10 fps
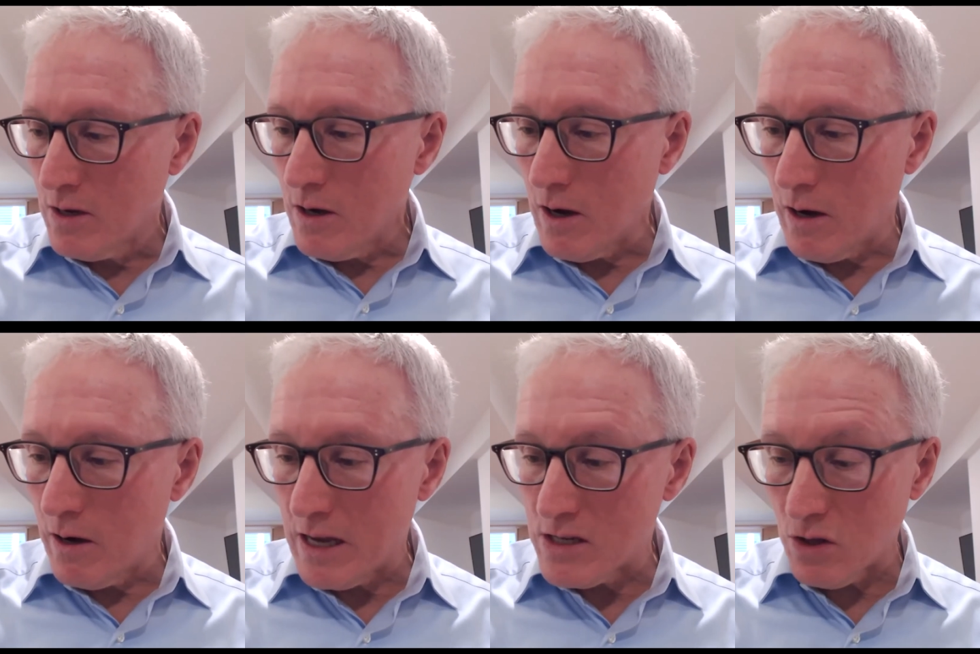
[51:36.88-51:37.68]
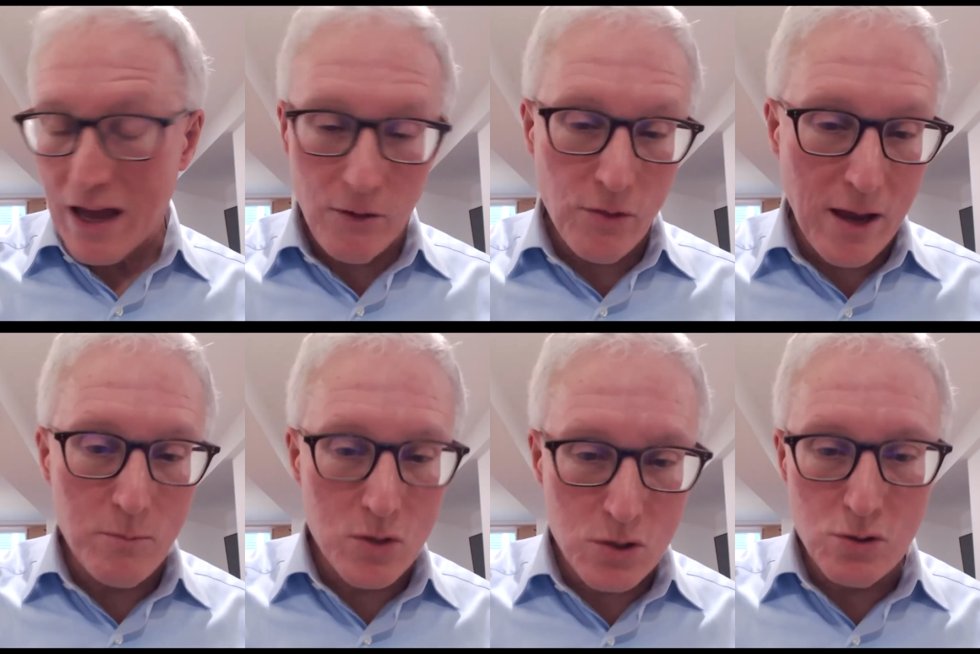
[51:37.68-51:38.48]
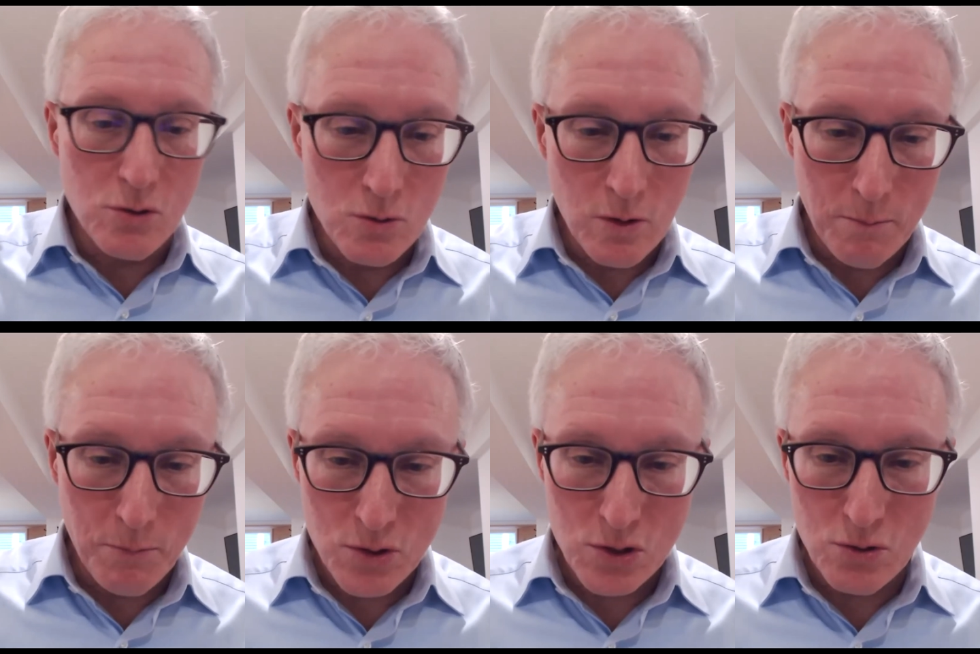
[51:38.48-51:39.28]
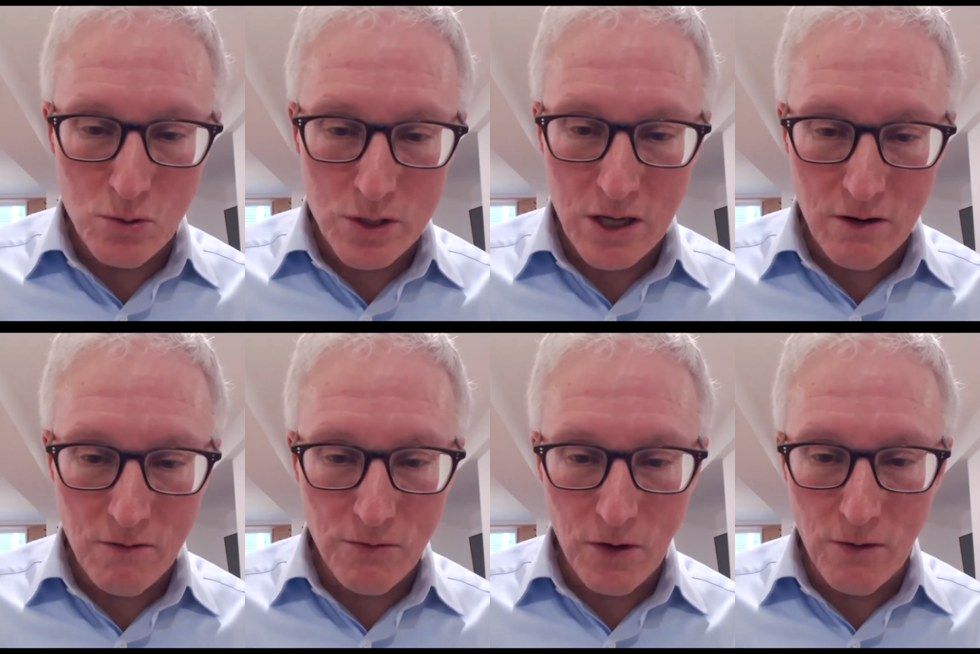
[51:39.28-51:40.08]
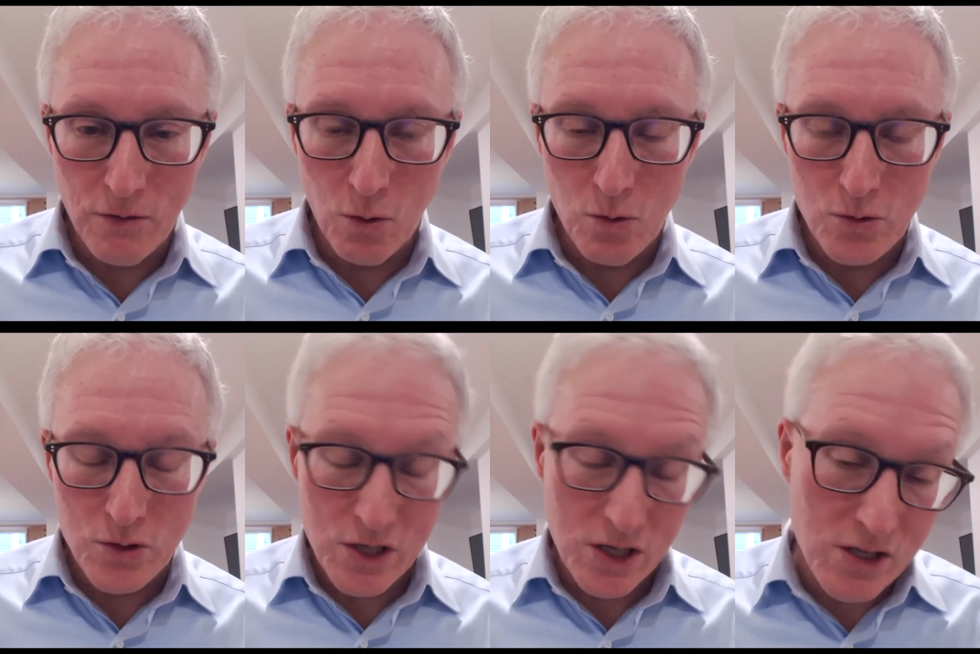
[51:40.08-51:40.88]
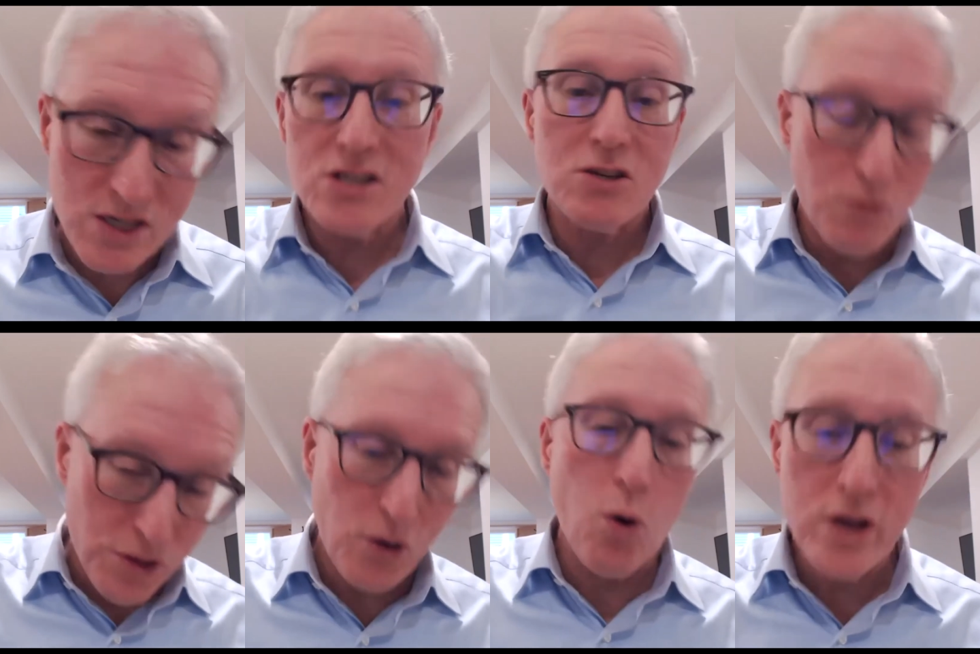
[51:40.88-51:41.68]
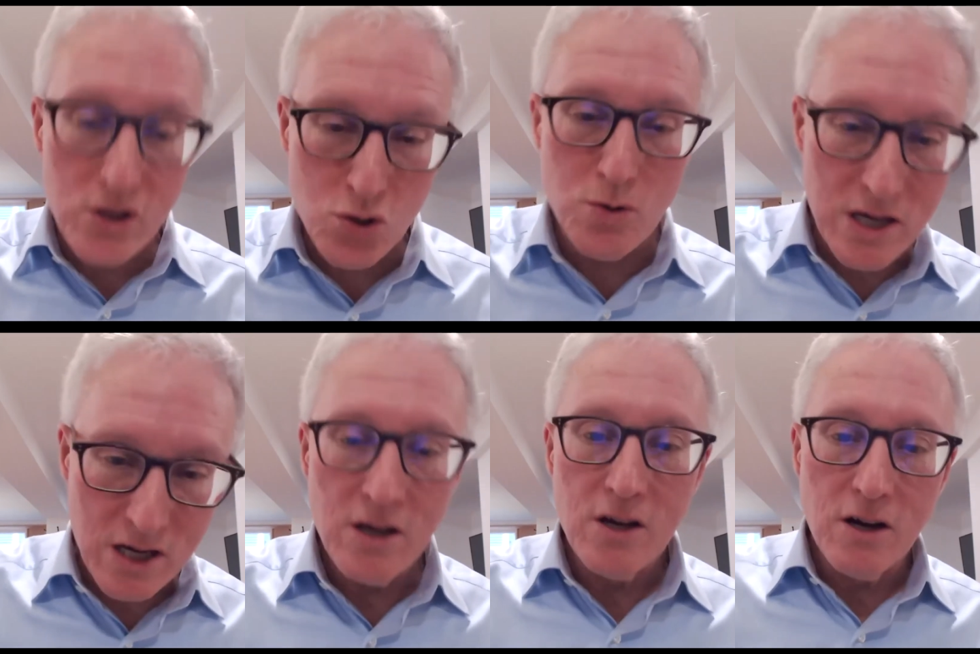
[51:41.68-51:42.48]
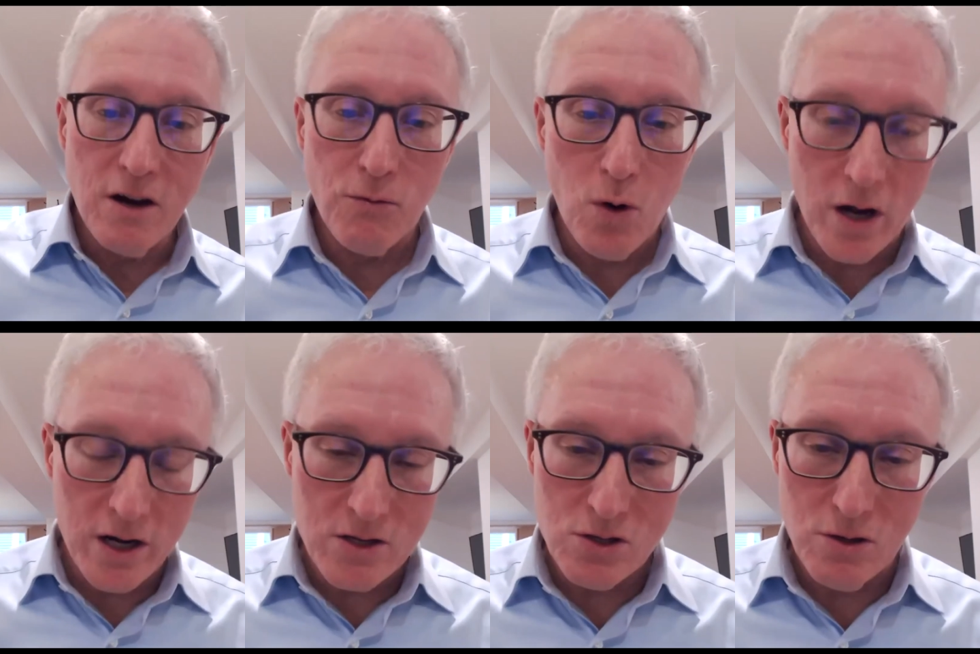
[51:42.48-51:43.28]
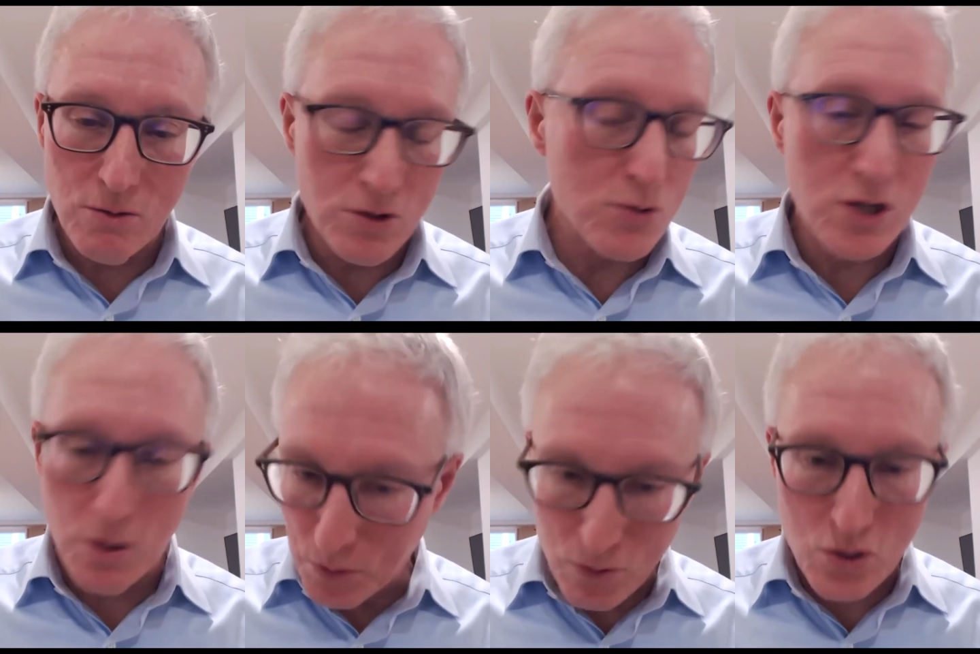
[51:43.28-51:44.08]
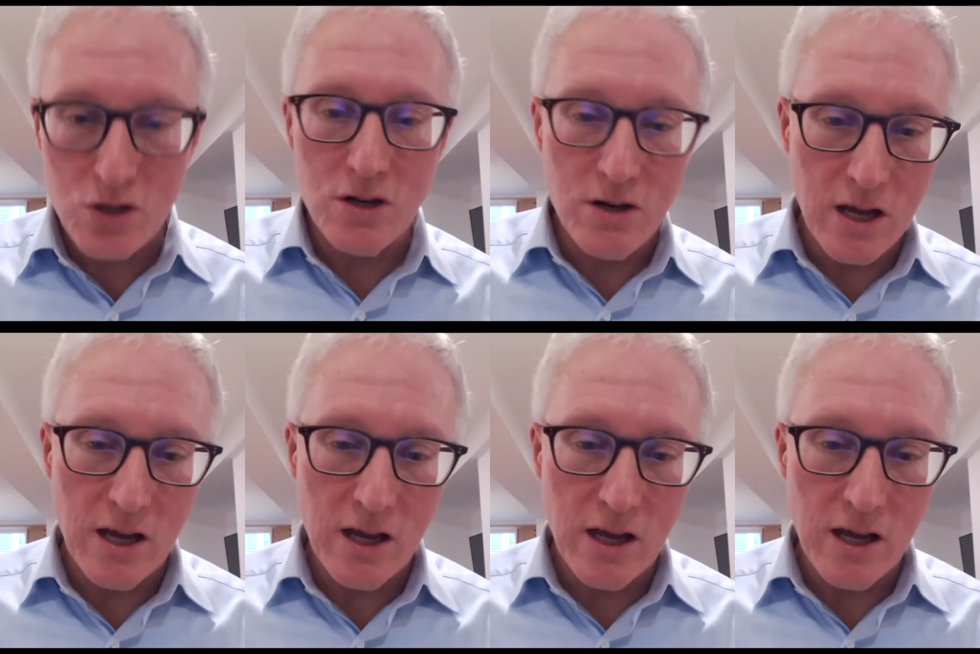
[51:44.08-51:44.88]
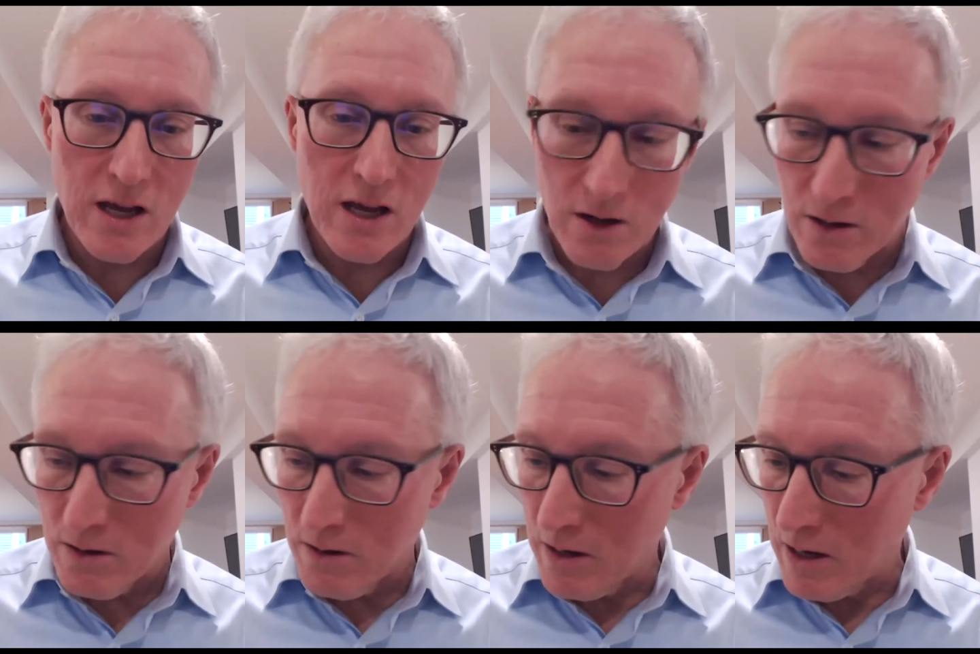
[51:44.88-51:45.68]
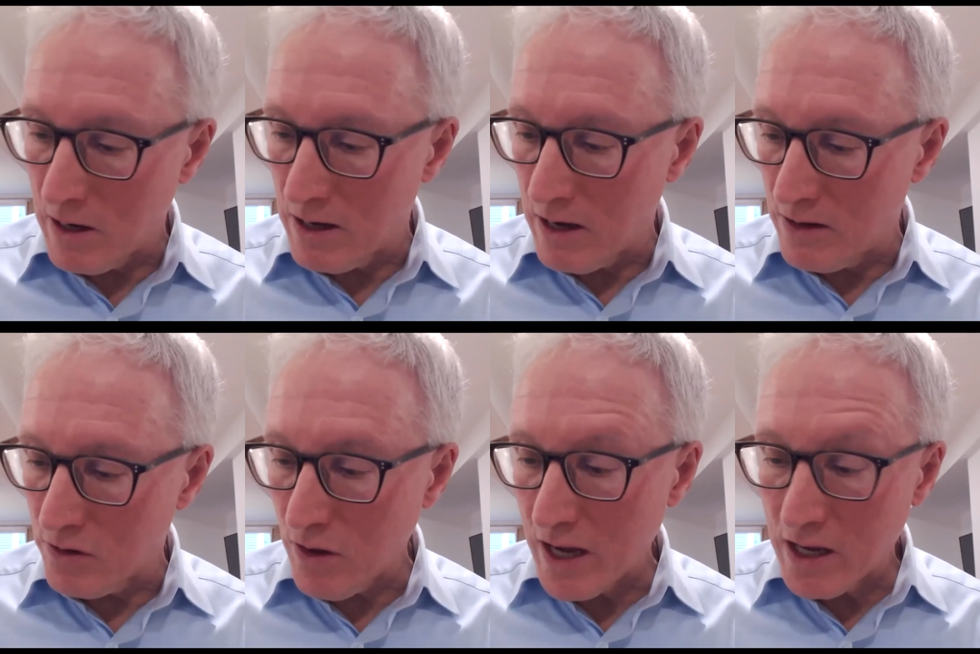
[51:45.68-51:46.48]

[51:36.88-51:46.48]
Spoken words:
has allowed them to pursue a set of goals consistent with their whole history of wanting to reduce air pollution and the like.